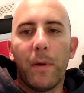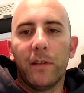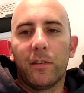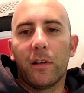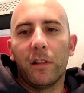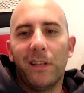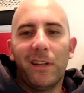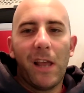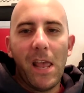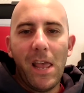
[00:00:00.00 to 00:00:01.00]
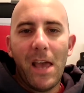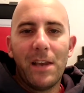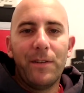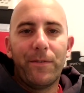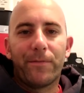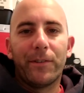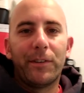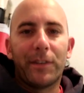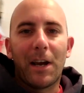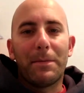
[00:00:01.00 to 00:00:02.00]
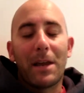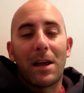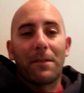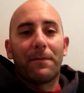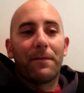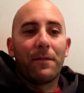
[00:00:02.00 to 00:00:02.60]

Basically, any free time that I've